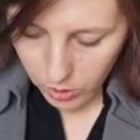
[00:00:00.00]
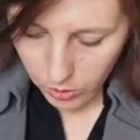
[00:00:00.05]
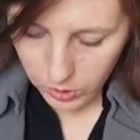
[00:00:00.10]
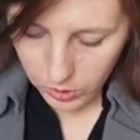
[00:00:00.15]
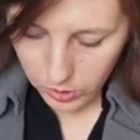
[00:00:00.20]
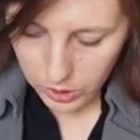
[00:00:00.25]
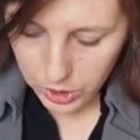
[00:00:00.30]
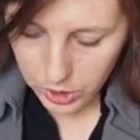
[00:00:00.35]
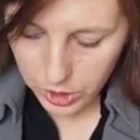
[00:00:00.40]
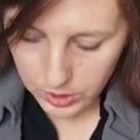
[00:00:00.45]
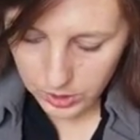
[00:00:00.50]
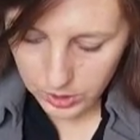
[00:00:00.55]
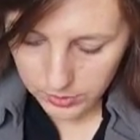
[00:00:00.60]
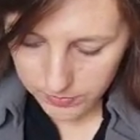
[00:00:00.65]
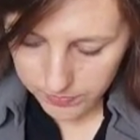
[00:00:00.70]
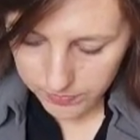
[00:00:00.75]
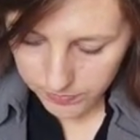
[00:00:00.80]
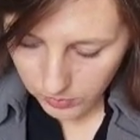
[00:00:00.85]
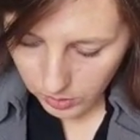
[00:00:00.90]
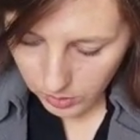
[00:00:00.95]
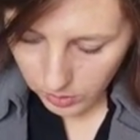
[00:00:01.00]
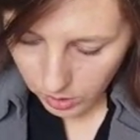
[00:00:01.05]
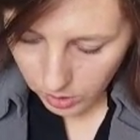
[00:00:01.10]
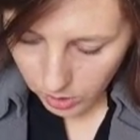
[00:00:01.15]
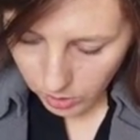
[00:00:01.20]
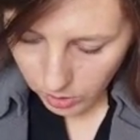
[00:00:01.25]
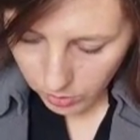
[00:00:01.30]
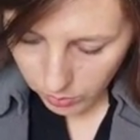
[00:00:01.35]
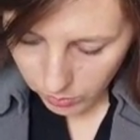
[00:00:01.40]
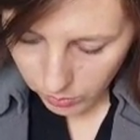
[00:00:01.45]
Question.
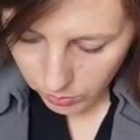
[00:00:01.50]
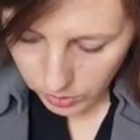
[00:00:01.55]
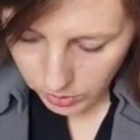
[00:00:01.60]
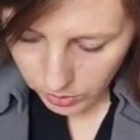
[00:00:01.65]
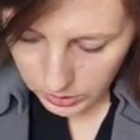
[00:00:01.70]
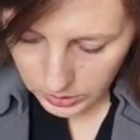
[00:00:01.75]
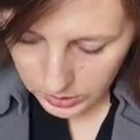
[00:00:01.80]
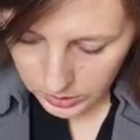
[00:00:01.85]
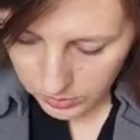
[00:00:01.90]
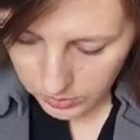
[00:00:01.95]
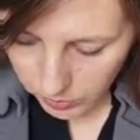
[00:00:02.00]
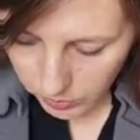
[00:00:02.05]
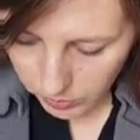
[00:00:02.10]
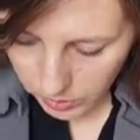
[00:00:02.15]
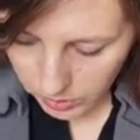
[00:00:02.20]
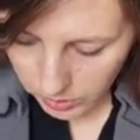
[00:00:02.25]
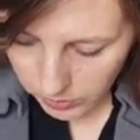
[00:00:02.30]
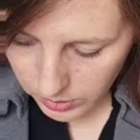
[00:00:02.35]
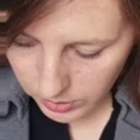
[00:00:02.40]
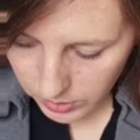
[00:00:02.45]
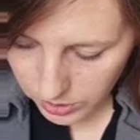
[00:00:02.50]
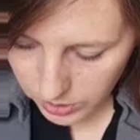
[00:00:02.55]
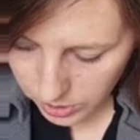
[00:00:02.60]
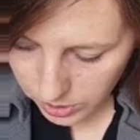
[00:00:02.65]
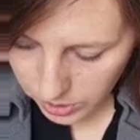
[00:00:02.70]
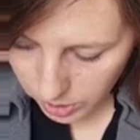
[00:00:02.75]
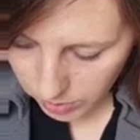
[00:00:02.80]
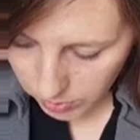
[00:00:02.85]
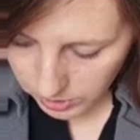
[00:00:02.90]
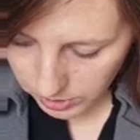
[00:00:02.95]
What is one of the
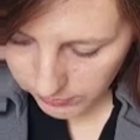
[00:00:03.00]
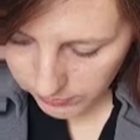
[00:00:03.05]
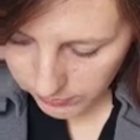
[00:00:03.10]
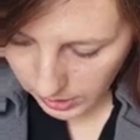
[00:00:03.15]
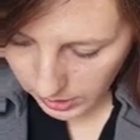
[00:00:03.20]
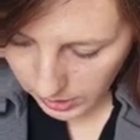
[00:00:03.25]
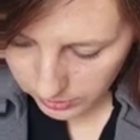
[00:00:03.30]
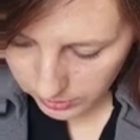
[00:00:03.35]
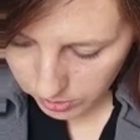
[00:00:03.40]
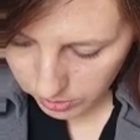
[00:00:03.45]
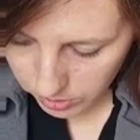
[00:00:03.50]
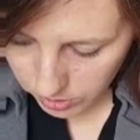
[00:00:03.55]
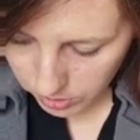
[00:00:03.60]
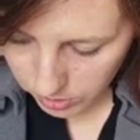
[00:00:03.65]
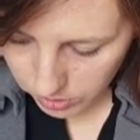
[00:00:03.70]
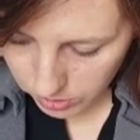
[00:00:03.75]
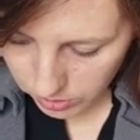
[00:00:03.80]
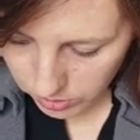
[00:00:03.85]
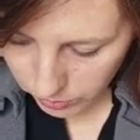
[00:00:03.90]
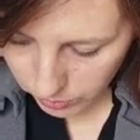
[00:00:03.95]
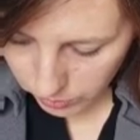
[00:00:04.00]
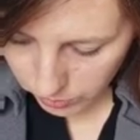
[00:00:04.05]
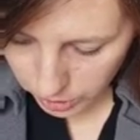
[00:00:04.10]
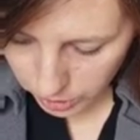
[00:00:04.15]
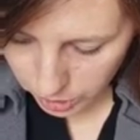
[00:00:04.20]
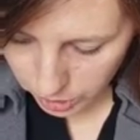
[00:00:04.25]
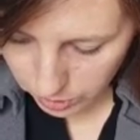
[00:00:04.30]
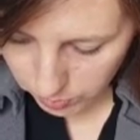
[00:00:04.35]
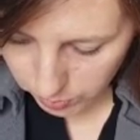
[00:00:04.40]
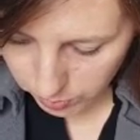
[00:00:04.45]
determining factors
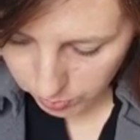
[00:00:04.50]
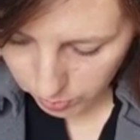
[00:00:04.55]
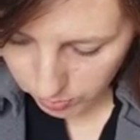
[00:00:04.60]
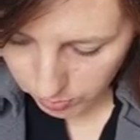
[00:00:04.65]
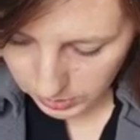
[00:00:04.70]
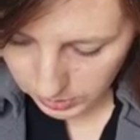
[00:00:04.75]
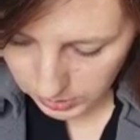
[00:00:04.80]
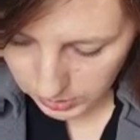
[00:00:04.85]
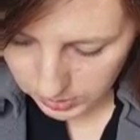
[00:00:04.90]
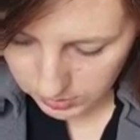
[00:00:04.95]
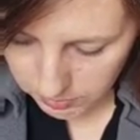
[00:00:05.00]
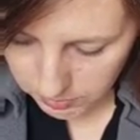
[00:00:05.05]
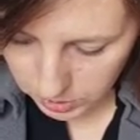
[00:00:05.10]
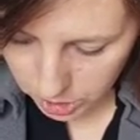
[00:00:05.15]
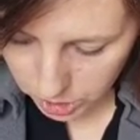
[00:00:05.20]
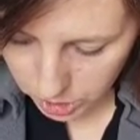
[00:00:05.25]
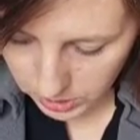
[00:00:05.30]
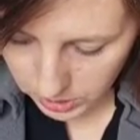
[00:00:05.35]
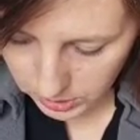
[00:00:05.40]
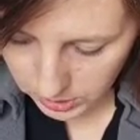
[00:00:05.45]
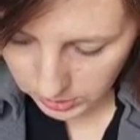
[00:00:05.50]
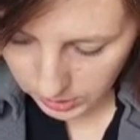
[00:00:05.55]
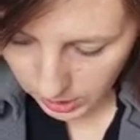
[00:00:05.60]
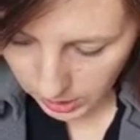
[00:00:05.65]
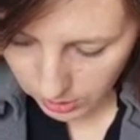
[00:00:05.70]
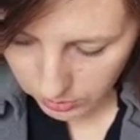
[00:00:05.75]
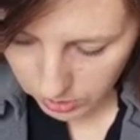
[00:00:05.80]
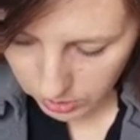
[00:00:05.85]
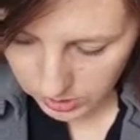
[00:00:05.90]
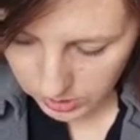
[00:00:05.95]
which permits machine
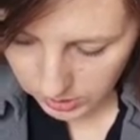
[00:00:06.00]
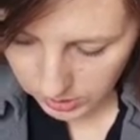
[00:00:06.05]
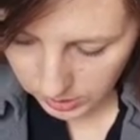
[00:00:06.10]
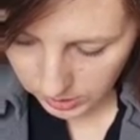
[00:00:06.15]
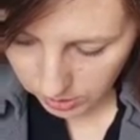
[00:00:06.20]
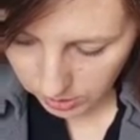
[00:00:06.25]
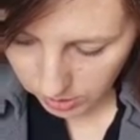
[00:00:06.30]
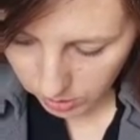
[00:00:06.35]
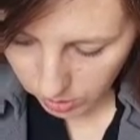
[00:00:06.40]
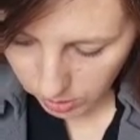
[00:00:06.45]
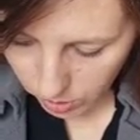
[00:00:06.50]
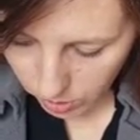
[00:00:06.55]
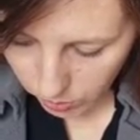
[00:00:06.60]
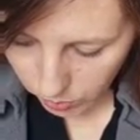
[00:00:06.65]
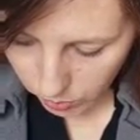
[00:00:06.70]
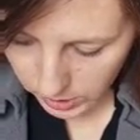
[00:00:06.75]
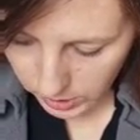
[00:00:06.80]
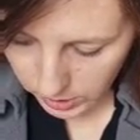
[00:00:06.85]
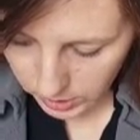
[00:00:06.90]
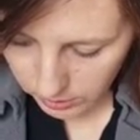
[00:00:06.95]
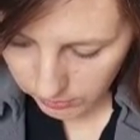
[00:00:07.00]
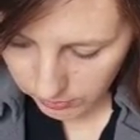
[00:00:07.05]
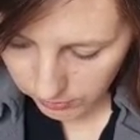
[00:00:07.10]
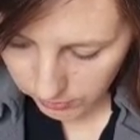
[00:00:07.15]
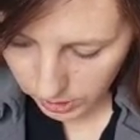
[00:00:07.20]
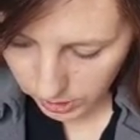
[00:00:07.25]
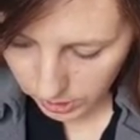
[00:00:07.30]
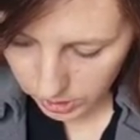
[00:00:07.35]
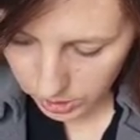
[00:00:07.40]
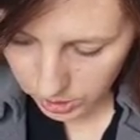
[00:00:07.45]
countersink when
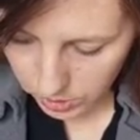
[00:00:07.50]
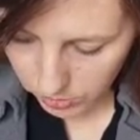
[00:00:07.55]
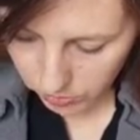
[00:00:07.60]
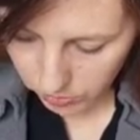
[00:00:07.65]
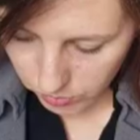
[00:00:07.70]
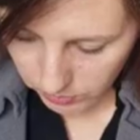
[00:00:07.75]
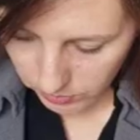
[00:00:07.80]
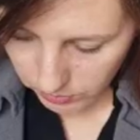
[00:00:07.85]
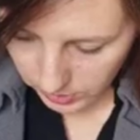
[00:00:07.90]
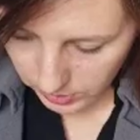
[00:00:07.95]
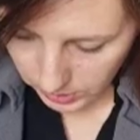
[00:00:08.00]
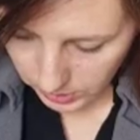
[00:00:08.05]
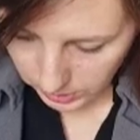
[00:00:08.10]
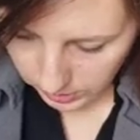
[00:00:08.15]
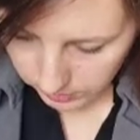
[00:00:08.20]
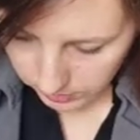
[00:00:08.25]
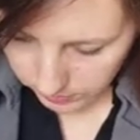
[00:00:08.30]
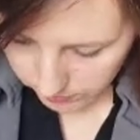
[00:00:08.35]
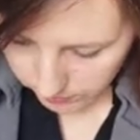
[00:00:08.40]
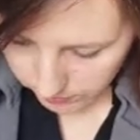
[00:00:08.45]
flush riveting?